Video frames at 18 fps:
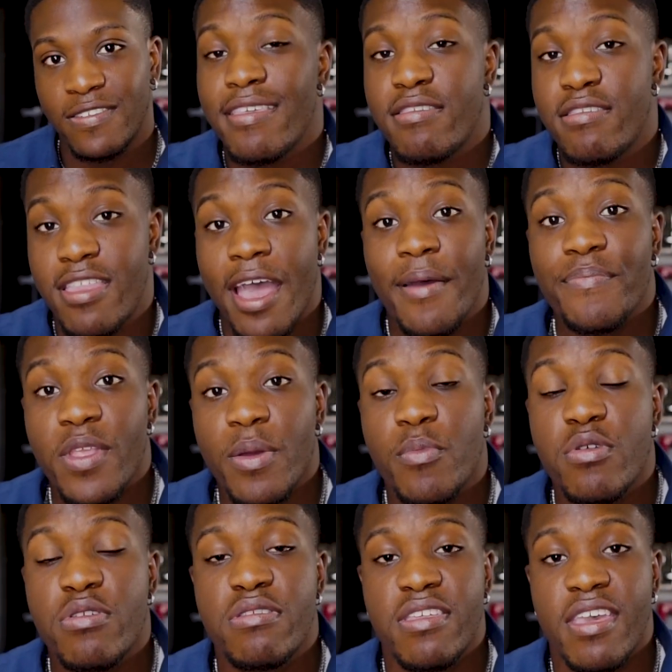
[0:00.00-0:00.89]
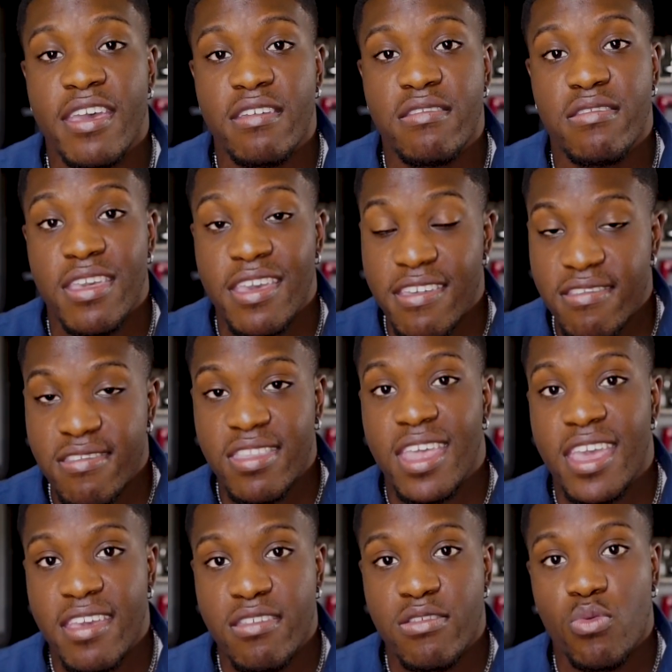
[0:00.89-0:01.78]
Step number 6 is
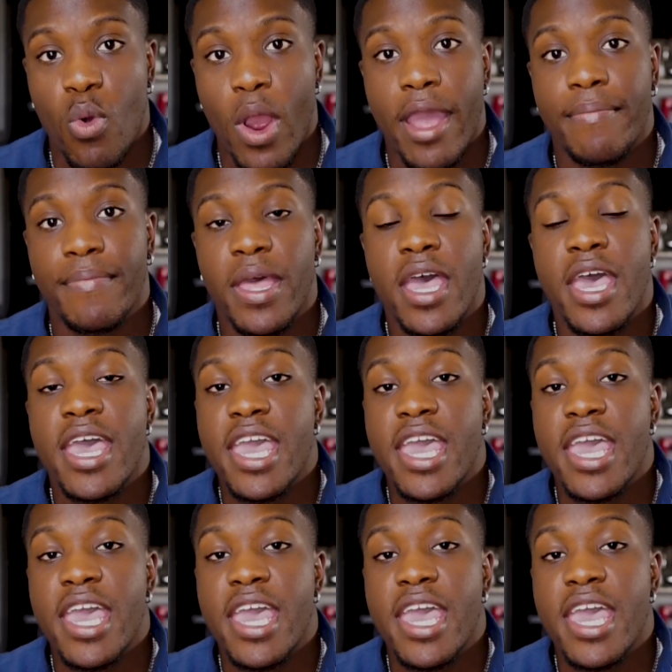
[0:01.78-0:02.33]
this, right?